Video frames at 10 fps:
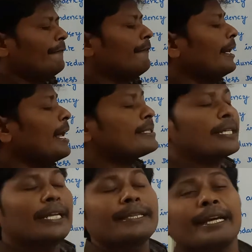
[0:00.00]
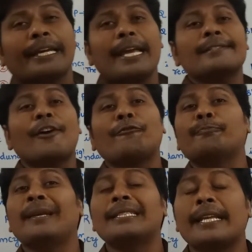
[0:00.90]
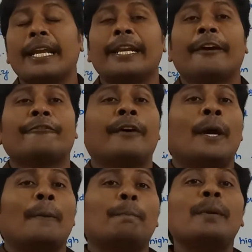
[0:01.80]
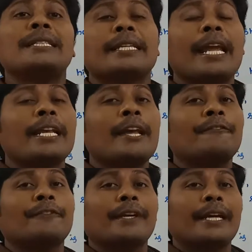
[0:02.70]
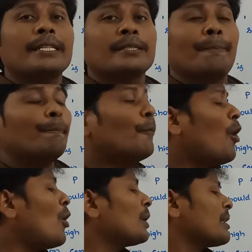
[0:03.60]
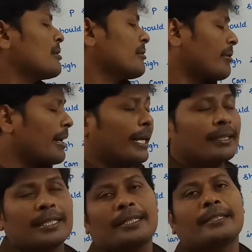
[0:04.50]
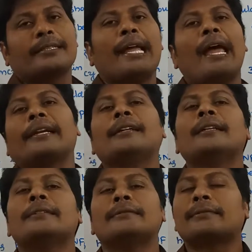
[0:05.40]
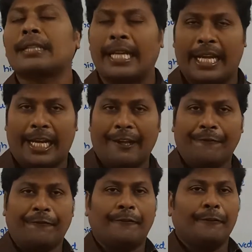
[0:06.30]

whereas in the case of BCNF, BCNF is more strict than 3NF.